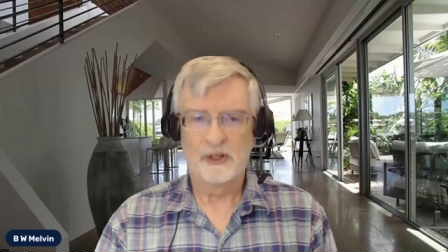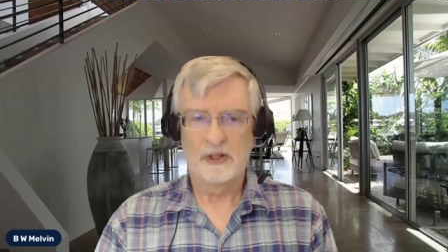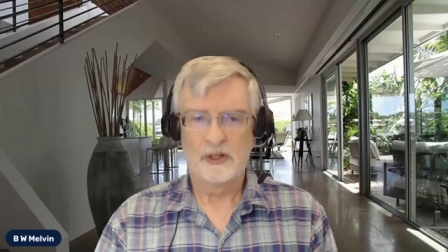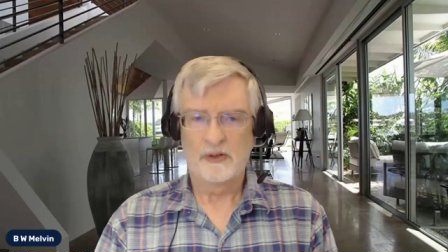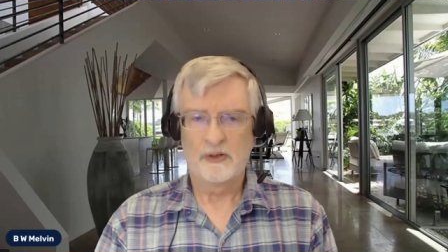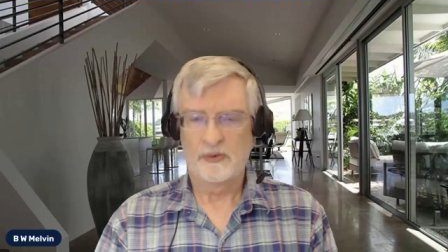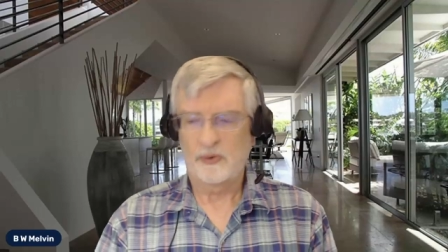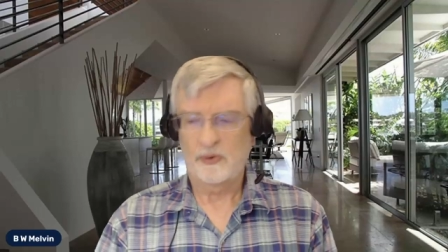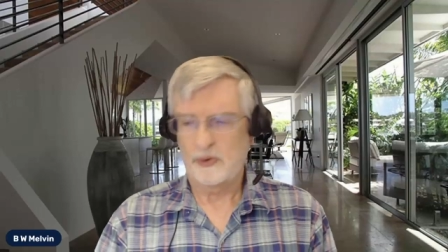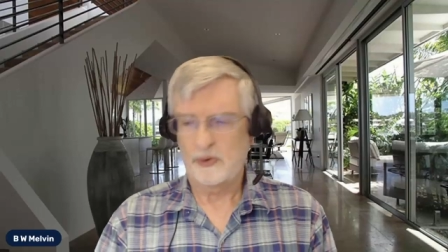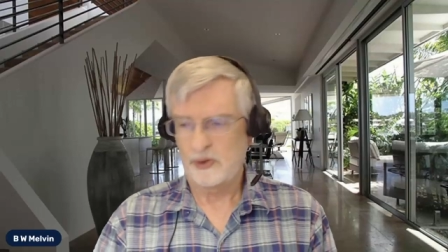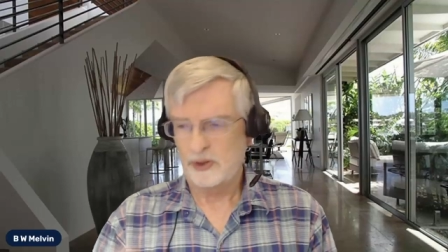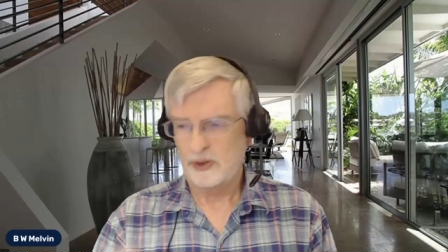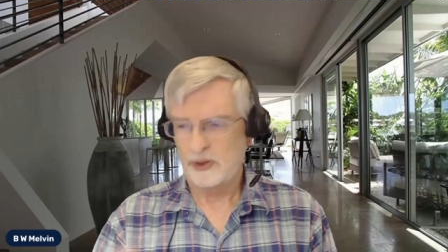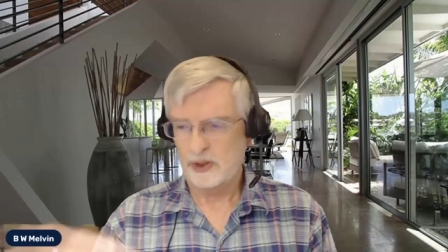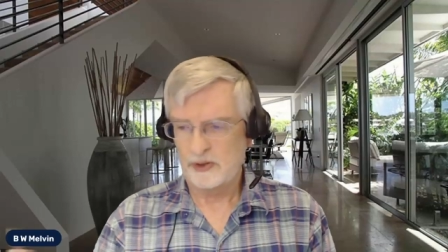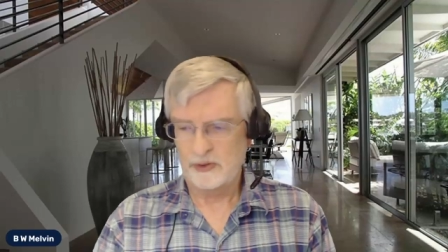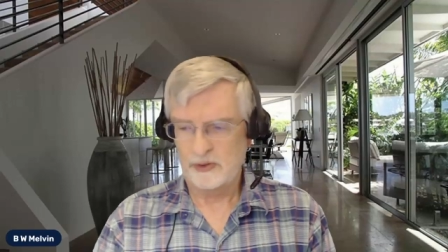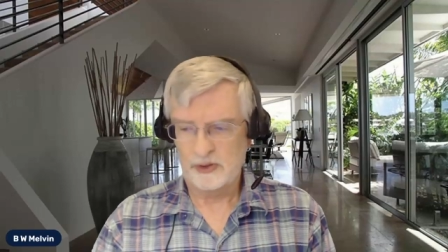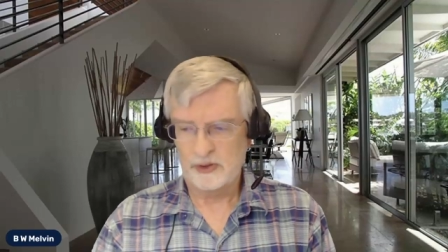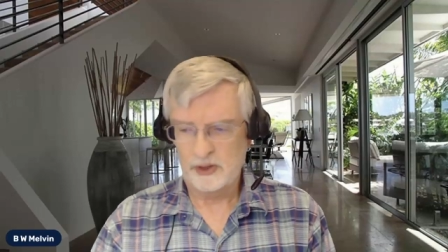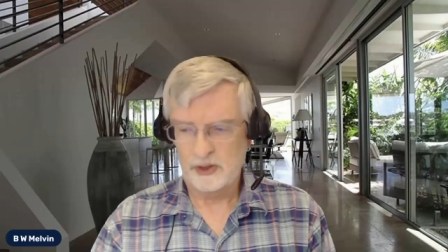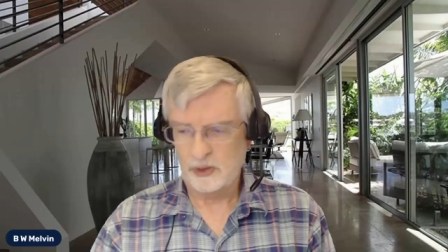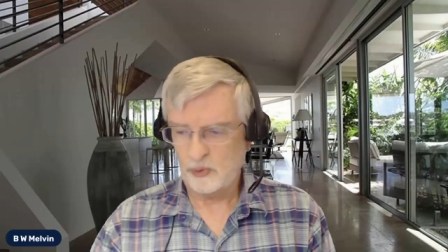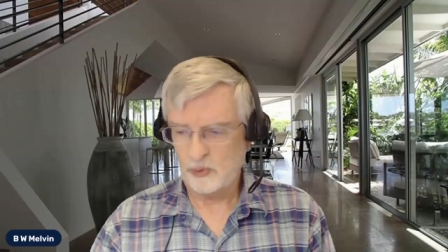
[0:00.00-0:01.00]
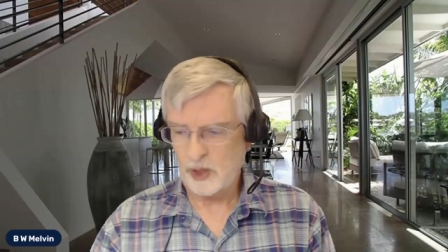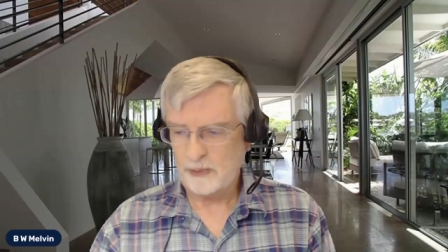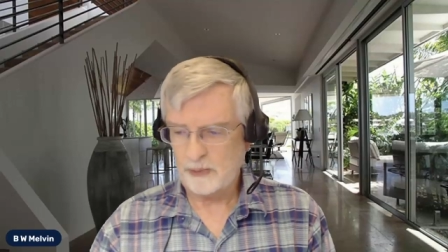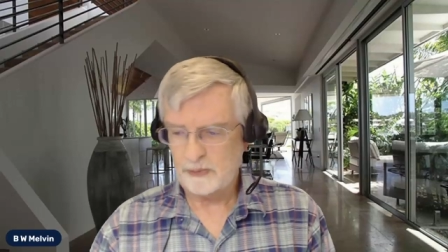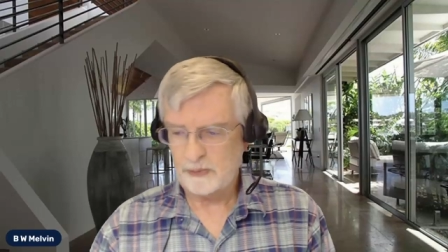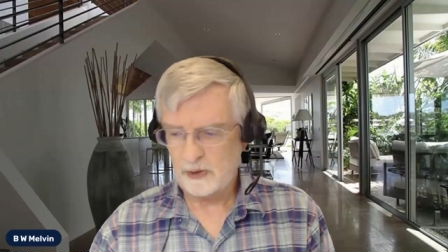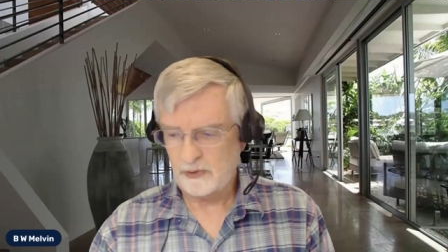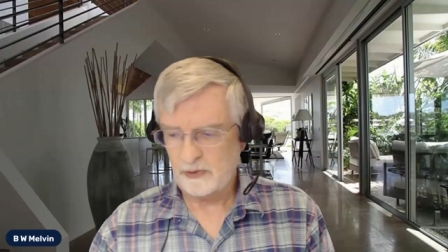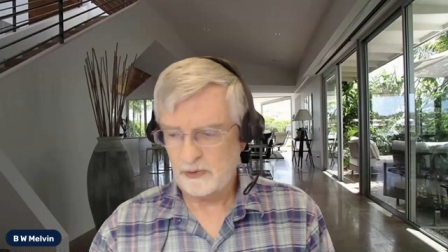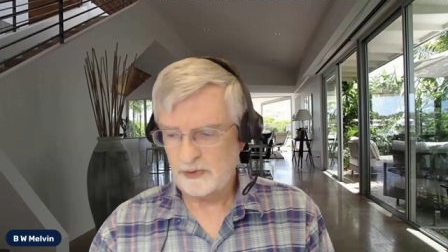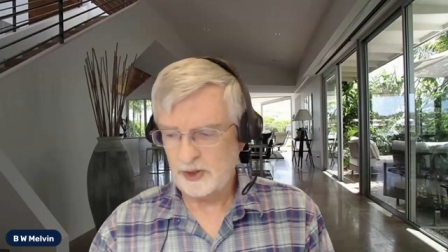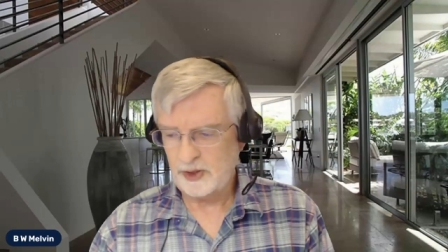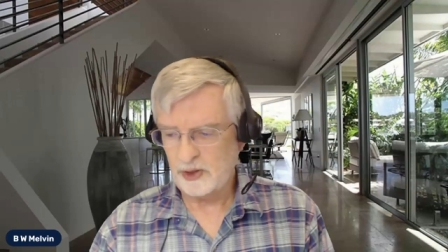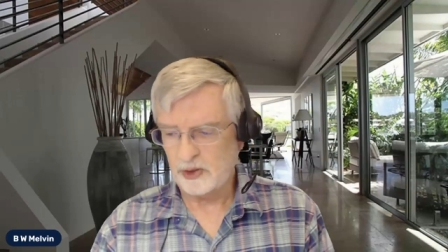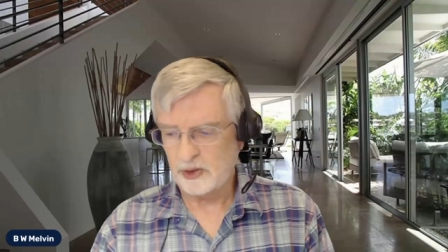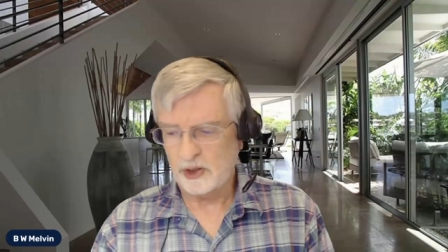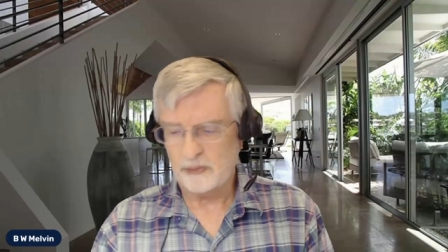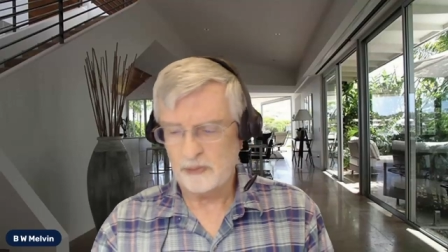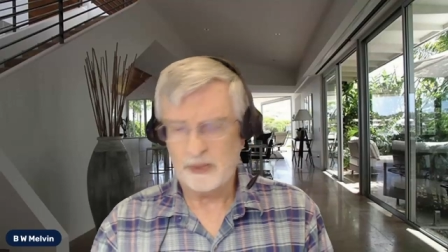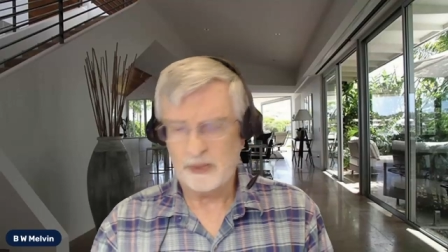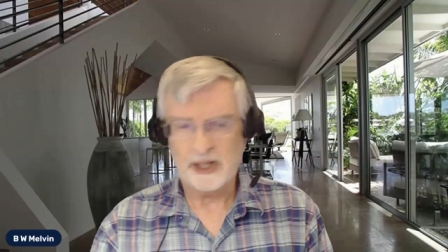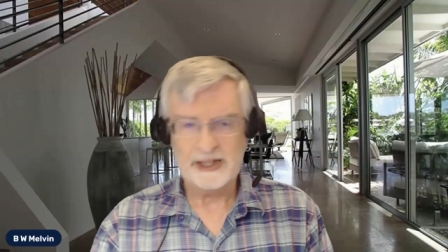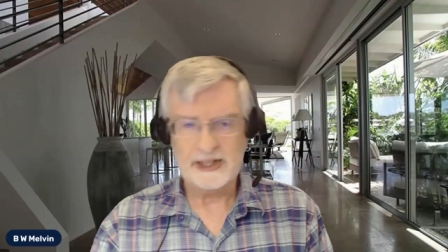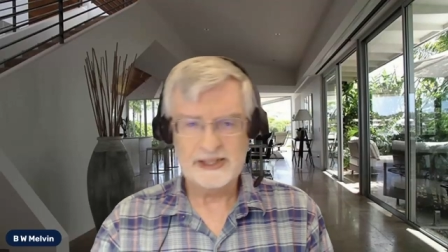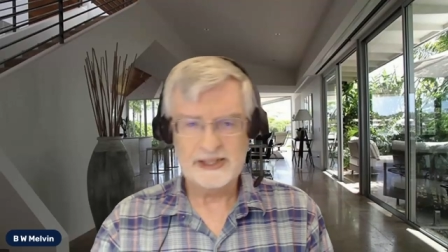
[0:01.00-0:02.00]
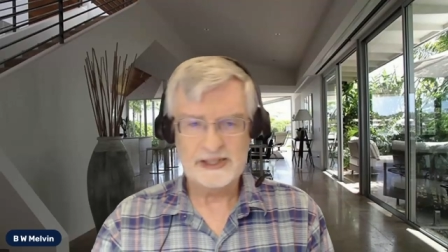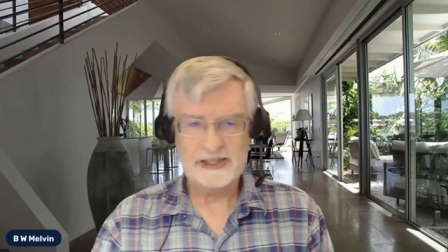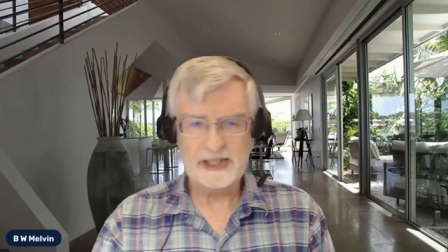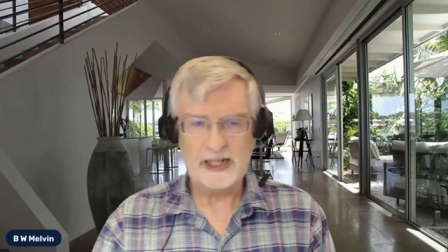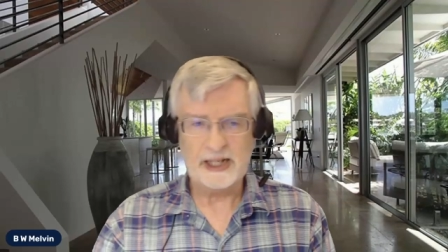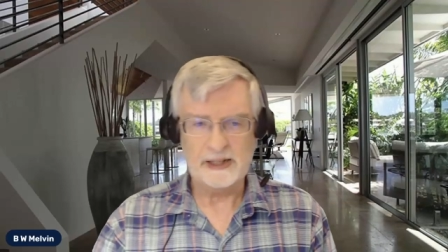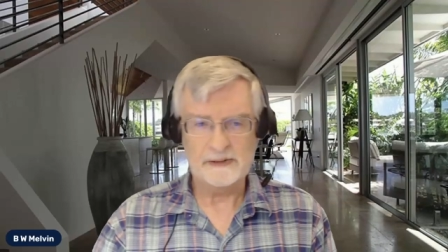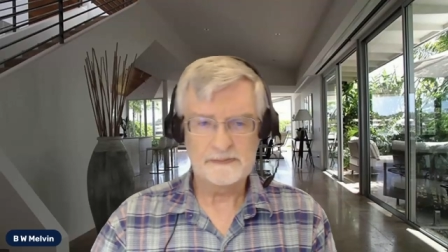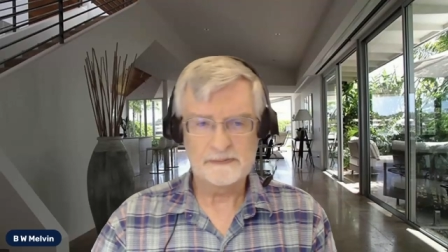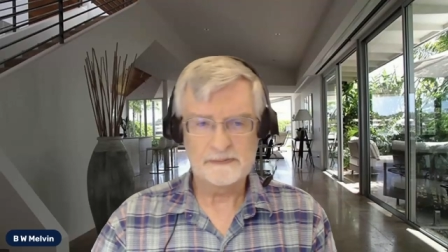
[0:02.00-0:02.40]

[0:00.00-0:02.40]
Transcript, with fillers: for, to wipe their feet on by the state.